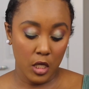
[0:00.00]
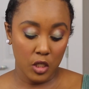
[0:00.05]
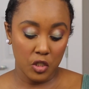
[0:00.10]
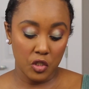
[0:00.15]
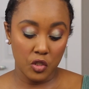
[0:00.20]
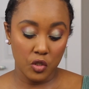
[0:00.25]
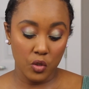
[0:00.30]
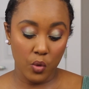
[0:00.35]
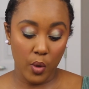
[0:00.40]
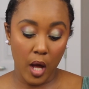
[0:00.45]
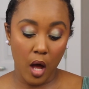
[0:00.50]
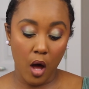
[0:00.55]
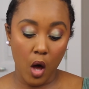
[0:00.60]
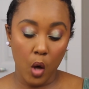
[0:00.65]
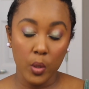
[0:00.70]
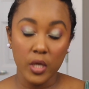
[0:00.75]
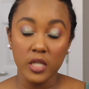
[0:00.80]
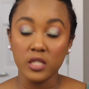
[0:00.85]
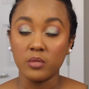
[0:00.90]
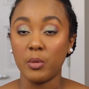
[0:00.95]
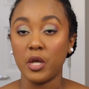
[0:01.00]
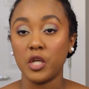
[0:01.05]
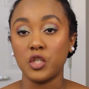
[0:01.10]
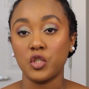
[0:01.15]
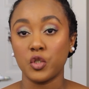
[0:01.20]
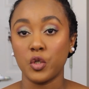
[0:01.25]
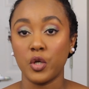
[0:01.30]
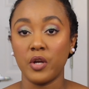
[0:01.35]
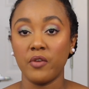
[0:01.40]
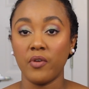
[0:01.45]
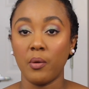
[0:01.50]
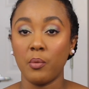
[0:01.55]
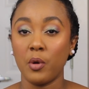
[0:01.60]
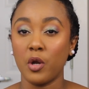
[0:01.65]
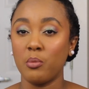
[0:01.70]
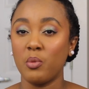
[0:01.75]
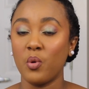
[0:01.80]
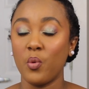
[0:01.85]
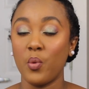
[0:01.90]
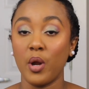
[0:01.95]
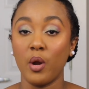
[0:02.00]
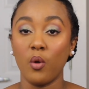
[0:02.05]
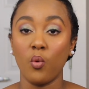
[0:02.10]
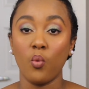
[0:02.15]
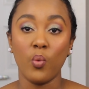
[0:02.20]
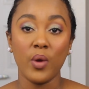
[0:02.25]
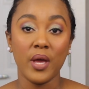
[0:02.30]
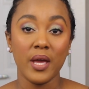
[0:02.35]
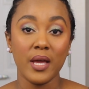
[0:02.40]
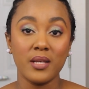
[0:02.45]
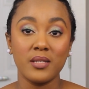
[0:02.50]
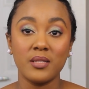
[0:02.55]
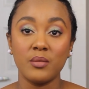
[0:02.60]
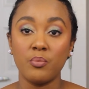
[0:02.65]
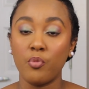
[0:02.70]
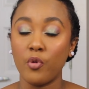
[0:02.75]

So I always make sure if I'm going to be wearing wigs,